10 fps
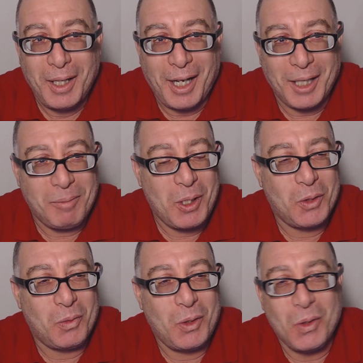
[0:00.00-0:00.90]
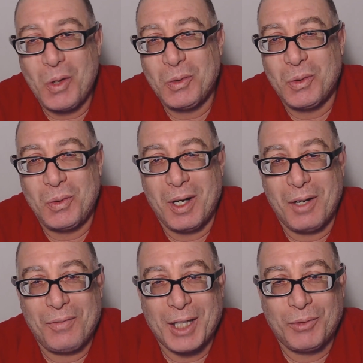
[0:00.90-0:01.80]
It means when you go to uh,
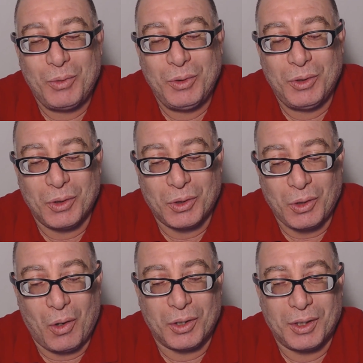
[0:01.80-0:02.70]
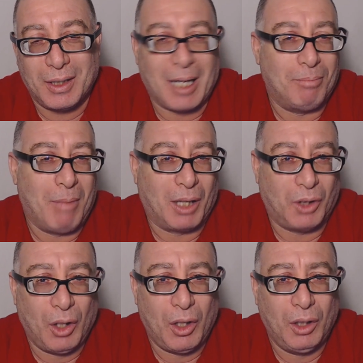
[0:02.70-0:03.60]
fast food stores like
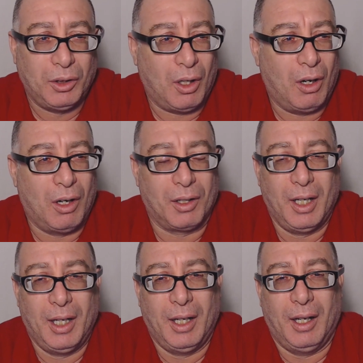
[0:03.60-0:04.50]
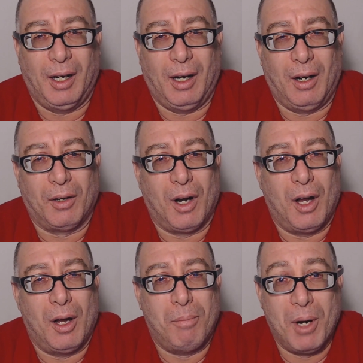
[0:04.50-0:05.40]
McDonald's or, or
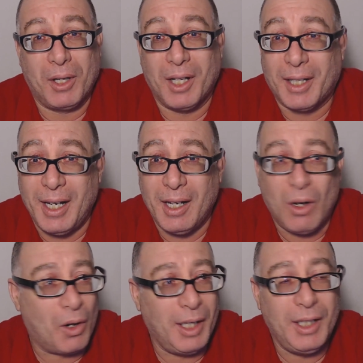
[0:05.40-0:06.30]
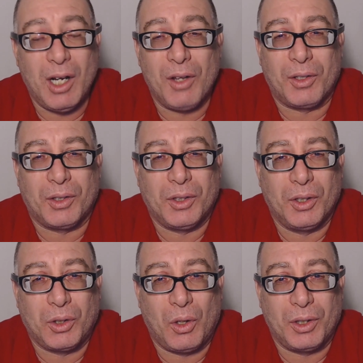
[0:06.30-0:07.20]
uh, Burger King or any other
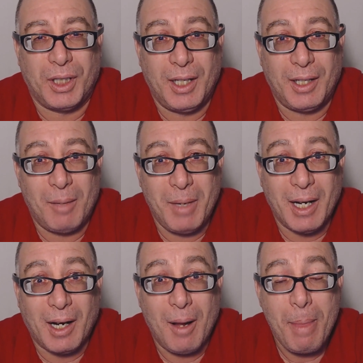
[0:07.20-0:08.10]
stores here in America,